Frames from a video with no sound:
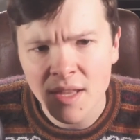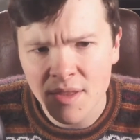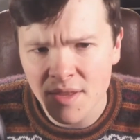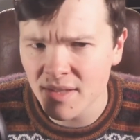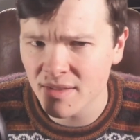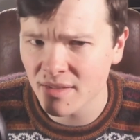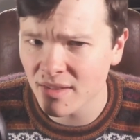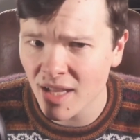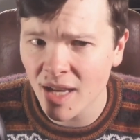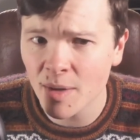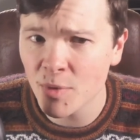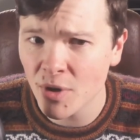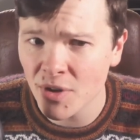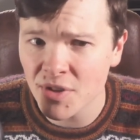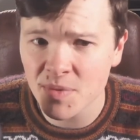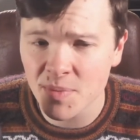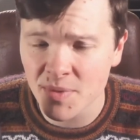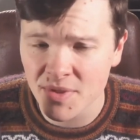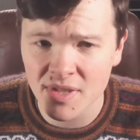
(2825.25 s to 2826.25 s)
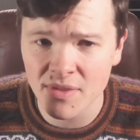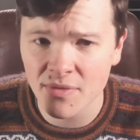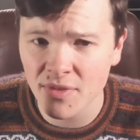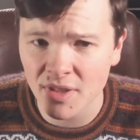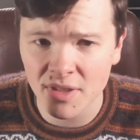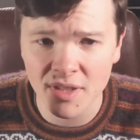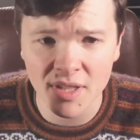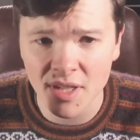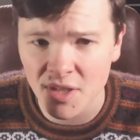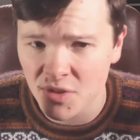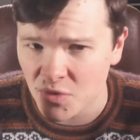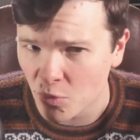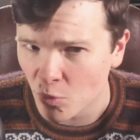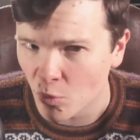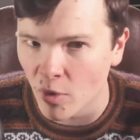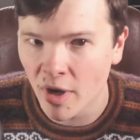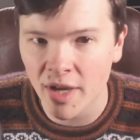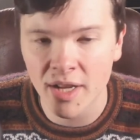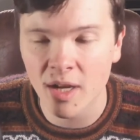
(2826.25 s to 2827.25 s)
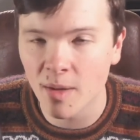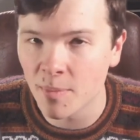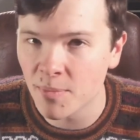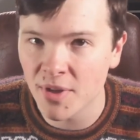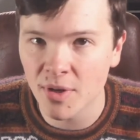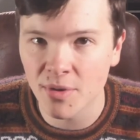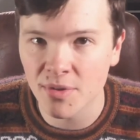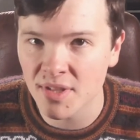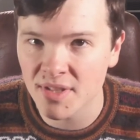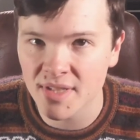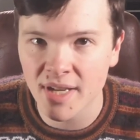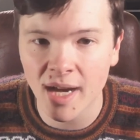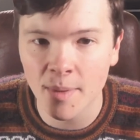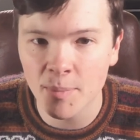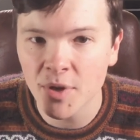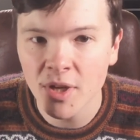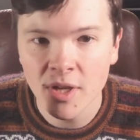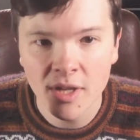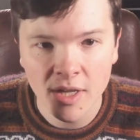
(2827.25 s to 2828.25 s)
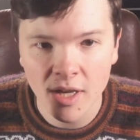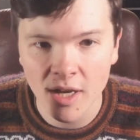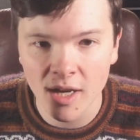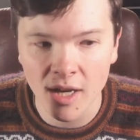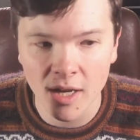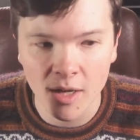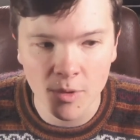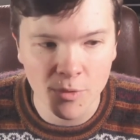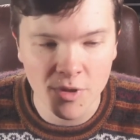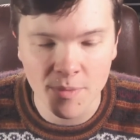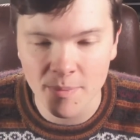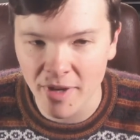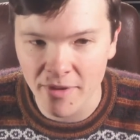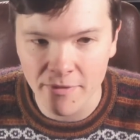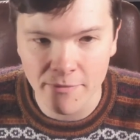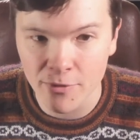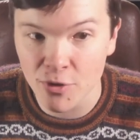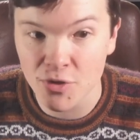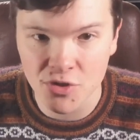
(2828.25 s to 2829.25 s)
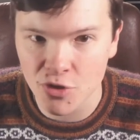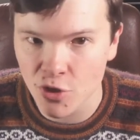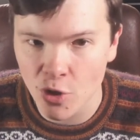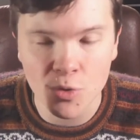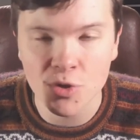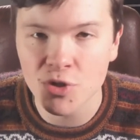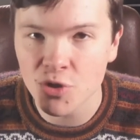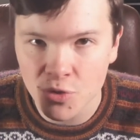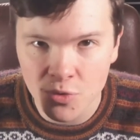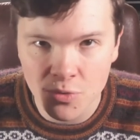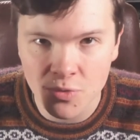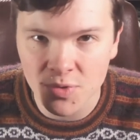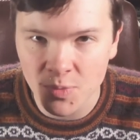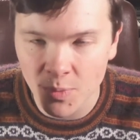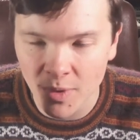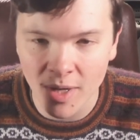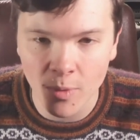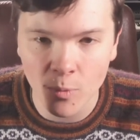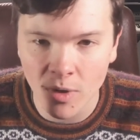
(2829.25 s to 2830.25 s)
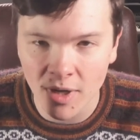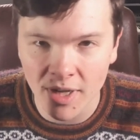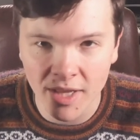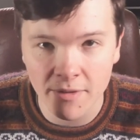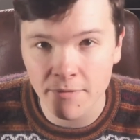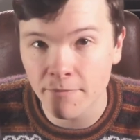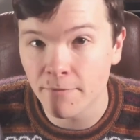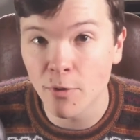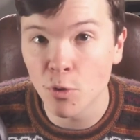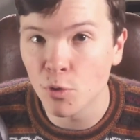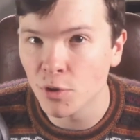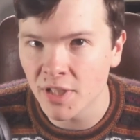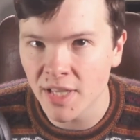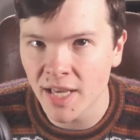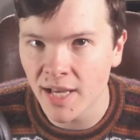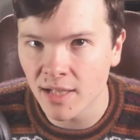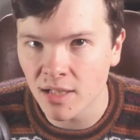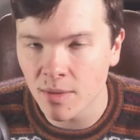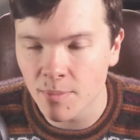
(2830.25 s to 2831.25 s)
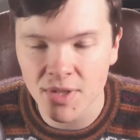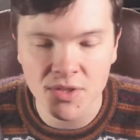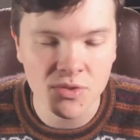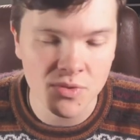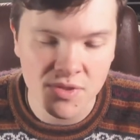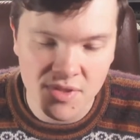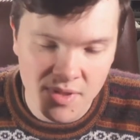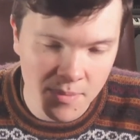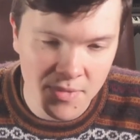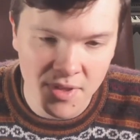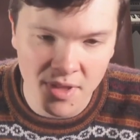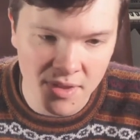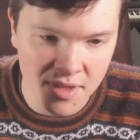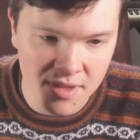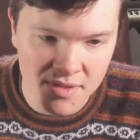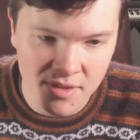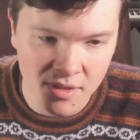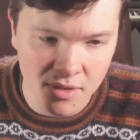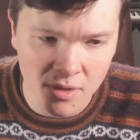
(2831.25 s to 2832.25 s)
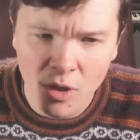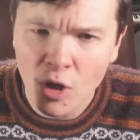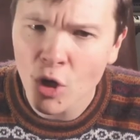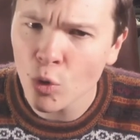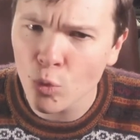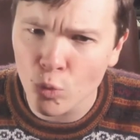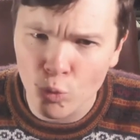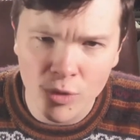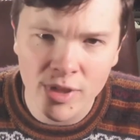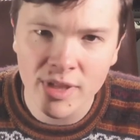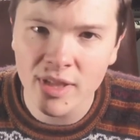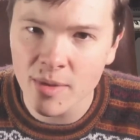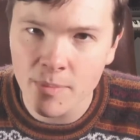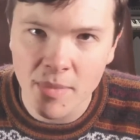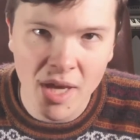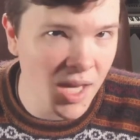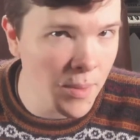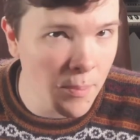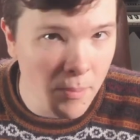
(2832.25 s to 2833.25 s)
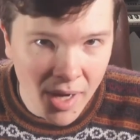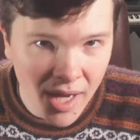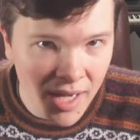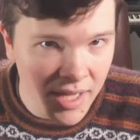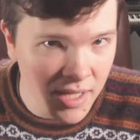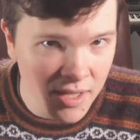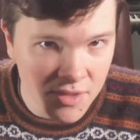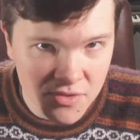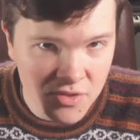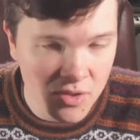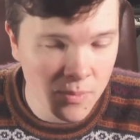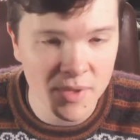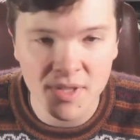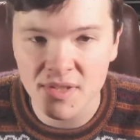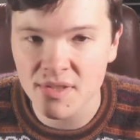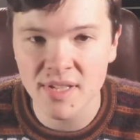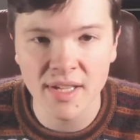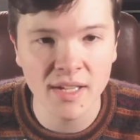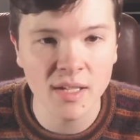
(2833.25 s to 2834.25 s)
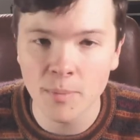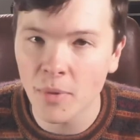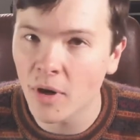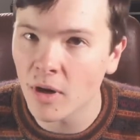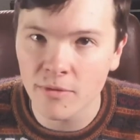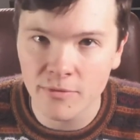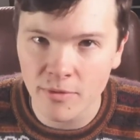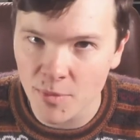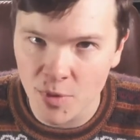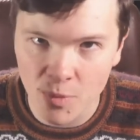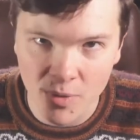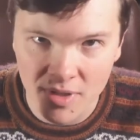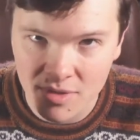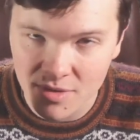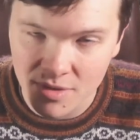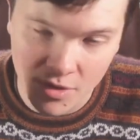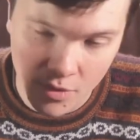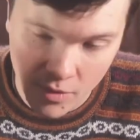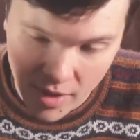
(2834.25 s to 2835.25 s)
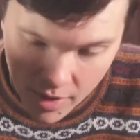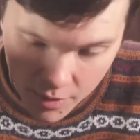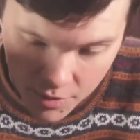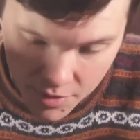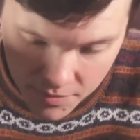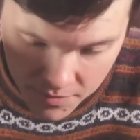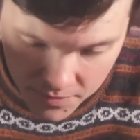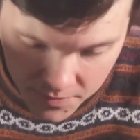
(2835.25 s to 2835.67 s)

This library specifically is right up there at the top with my first go-tos when I want a Foley element or something that's going to really make my instrument stand apart from the rest of the crowd.